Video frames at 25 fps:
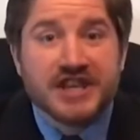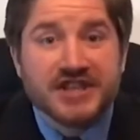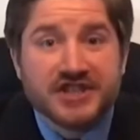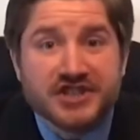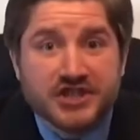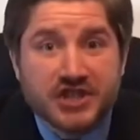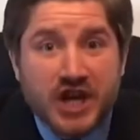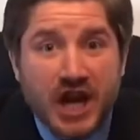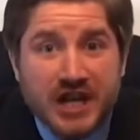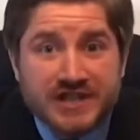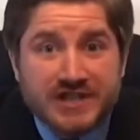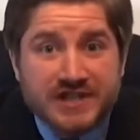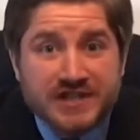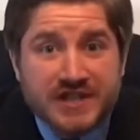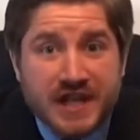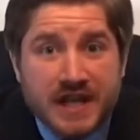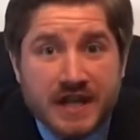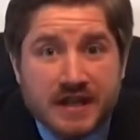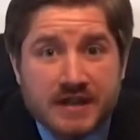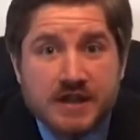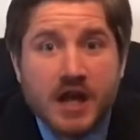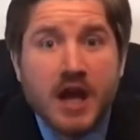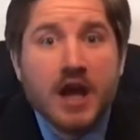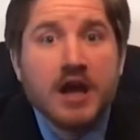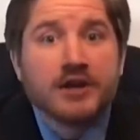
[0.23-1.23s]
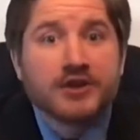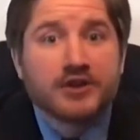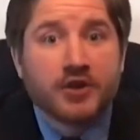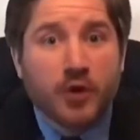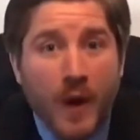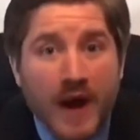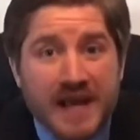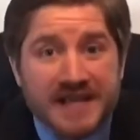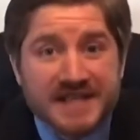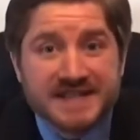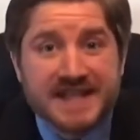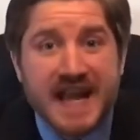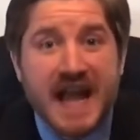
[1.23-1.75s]
Justin!
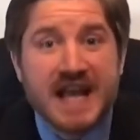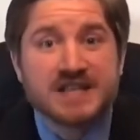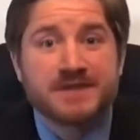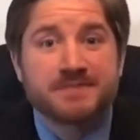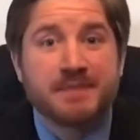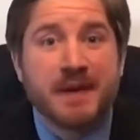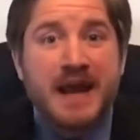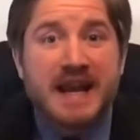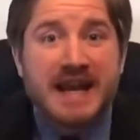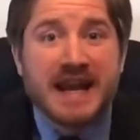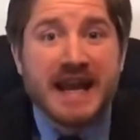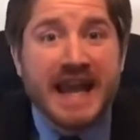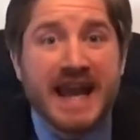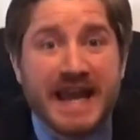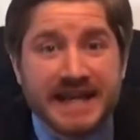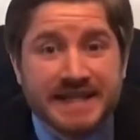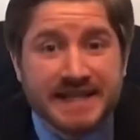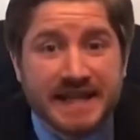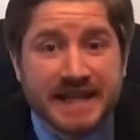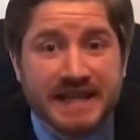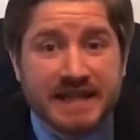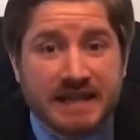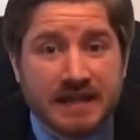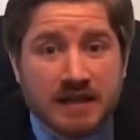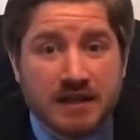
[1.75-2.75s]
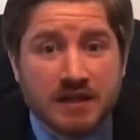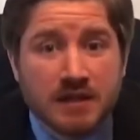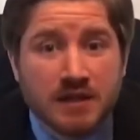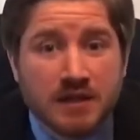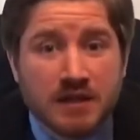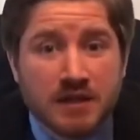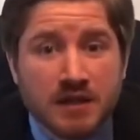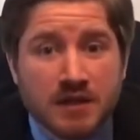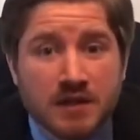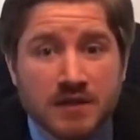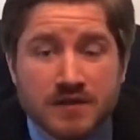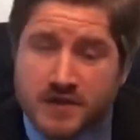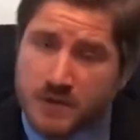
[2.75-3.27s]
Twist has been eaten.
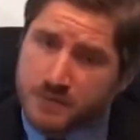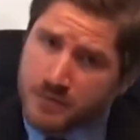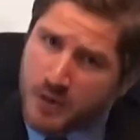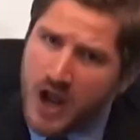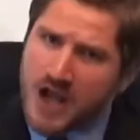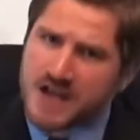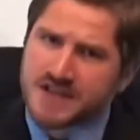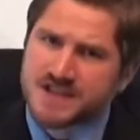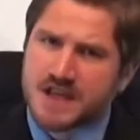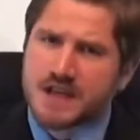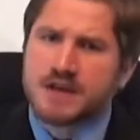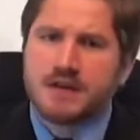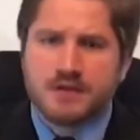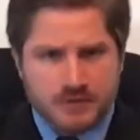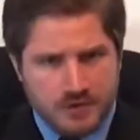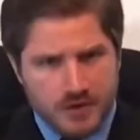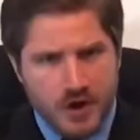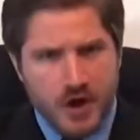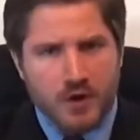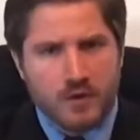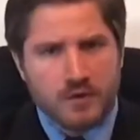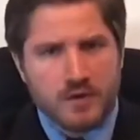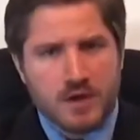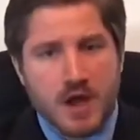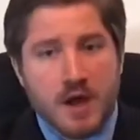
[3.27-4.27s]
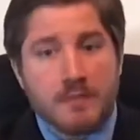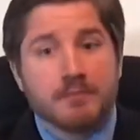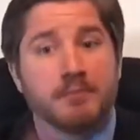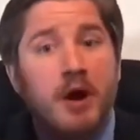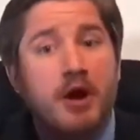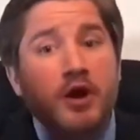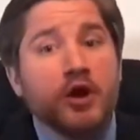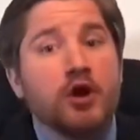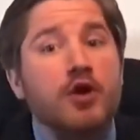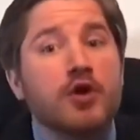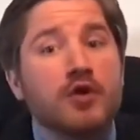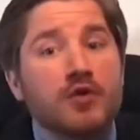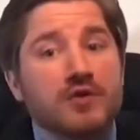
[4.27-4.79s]
Surprising? No.
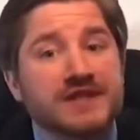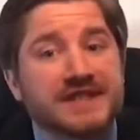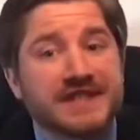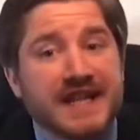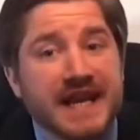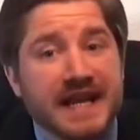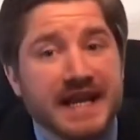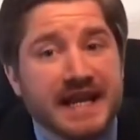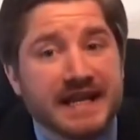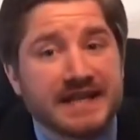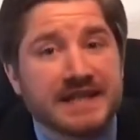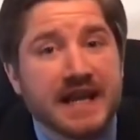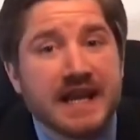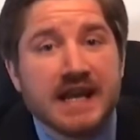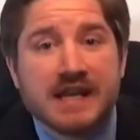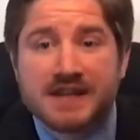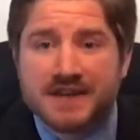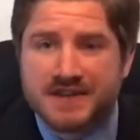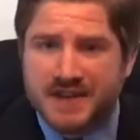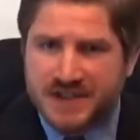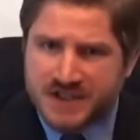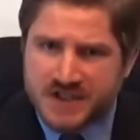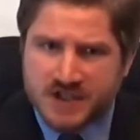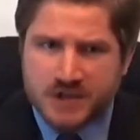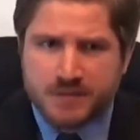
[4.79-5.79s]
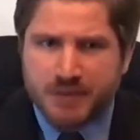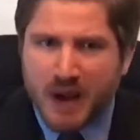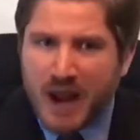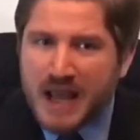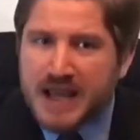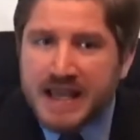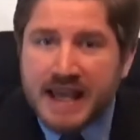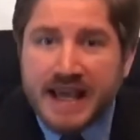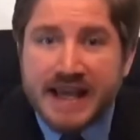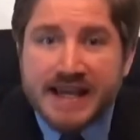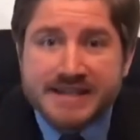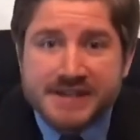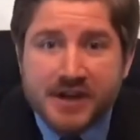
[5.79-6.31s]
But who did it? Did
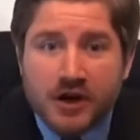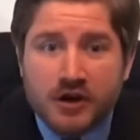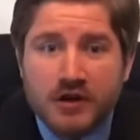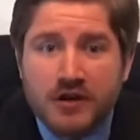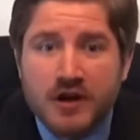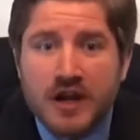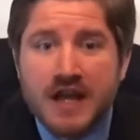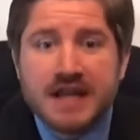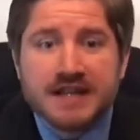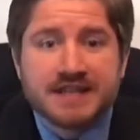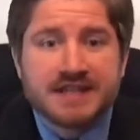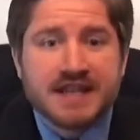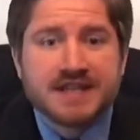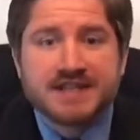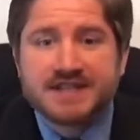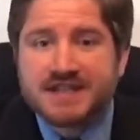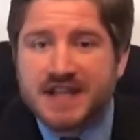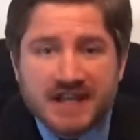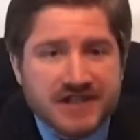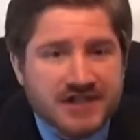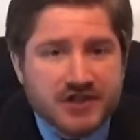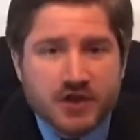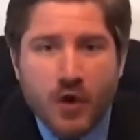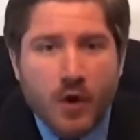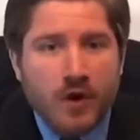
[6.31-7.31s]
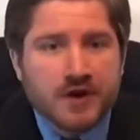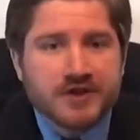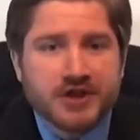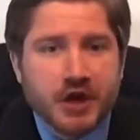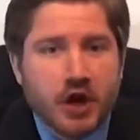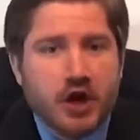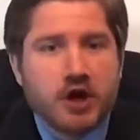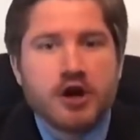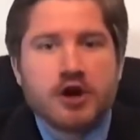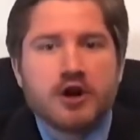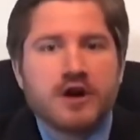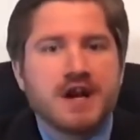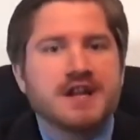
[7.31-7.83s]
Spike eat her? Did Discord
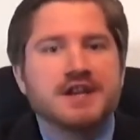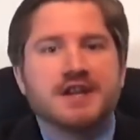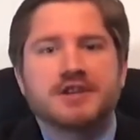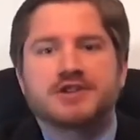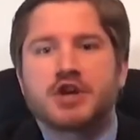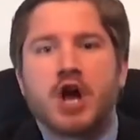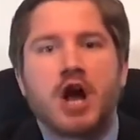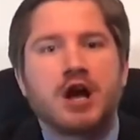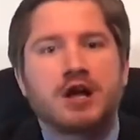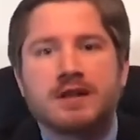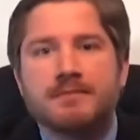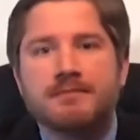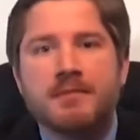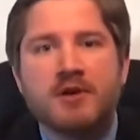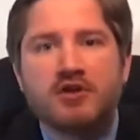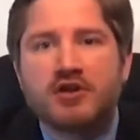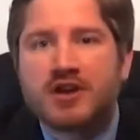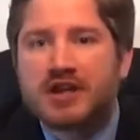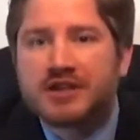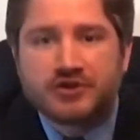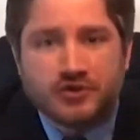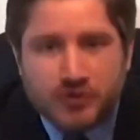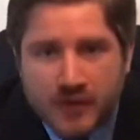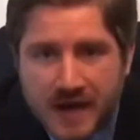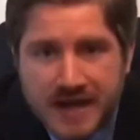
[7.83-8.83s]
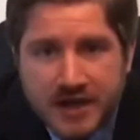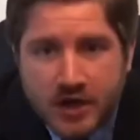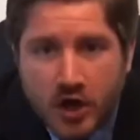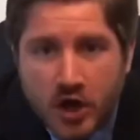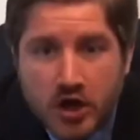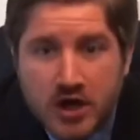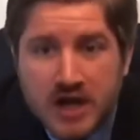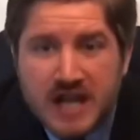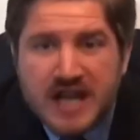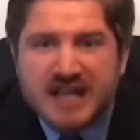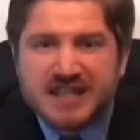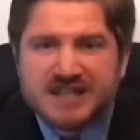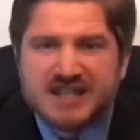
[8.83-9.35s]
turn her into chocolate milk and drink
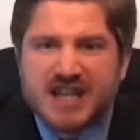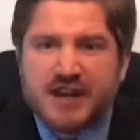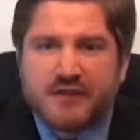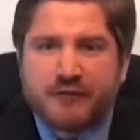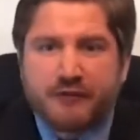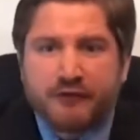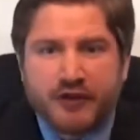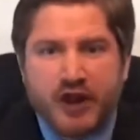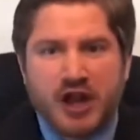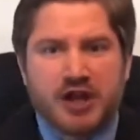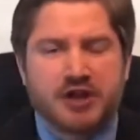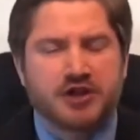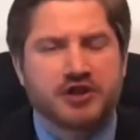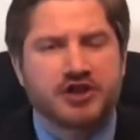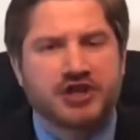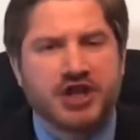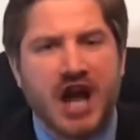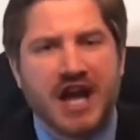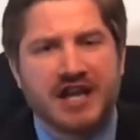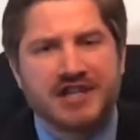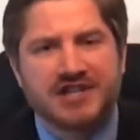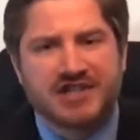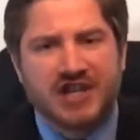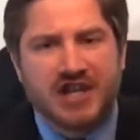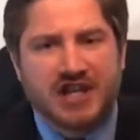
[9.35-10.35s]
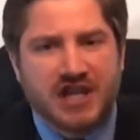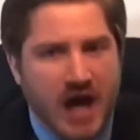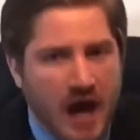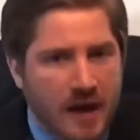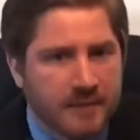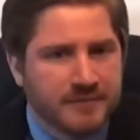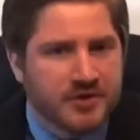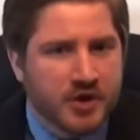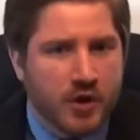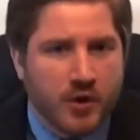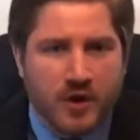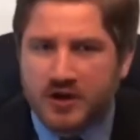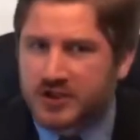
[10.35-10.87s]
her? Did Fluttershy
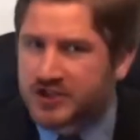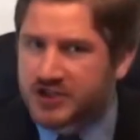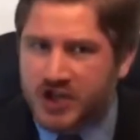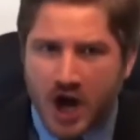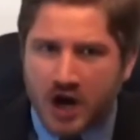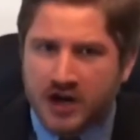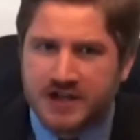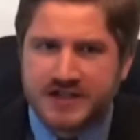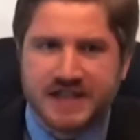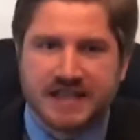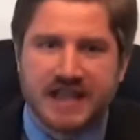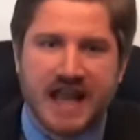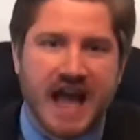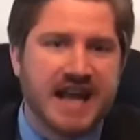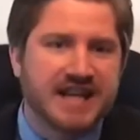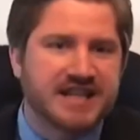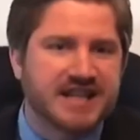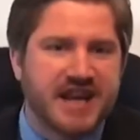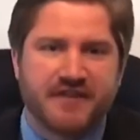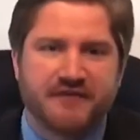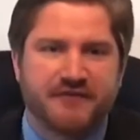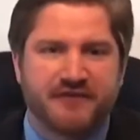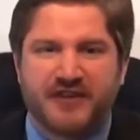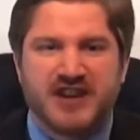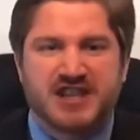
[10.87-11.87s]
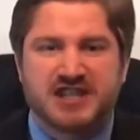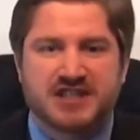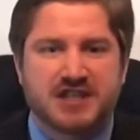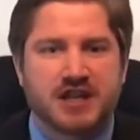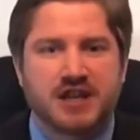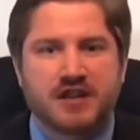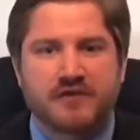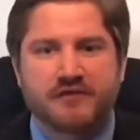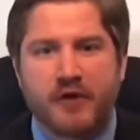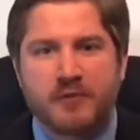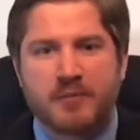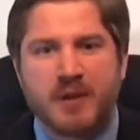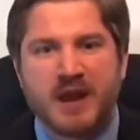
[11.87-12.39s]
succumb to her dark delights and feast on
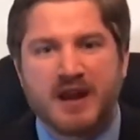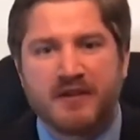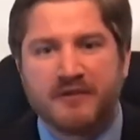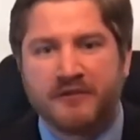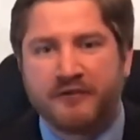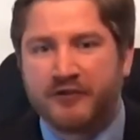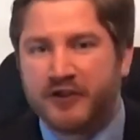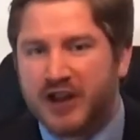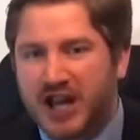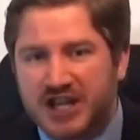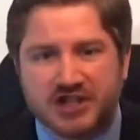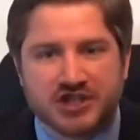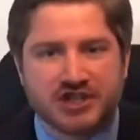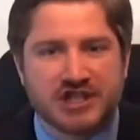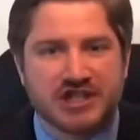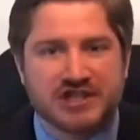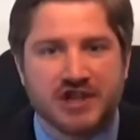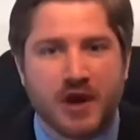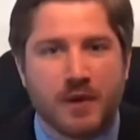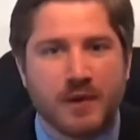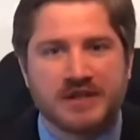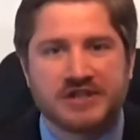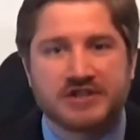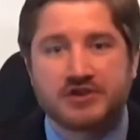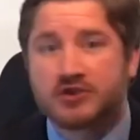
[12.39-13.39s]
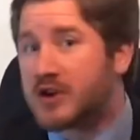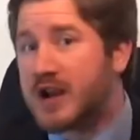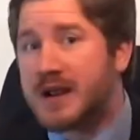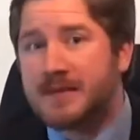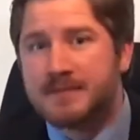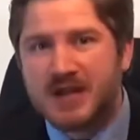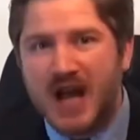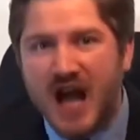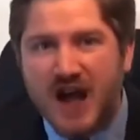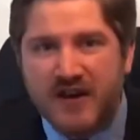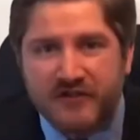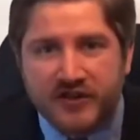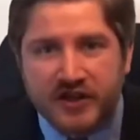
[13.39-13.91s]
the forbidden flesh she's always
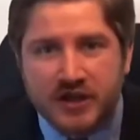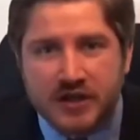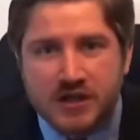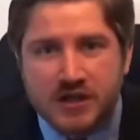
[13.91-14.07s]
dreamed of?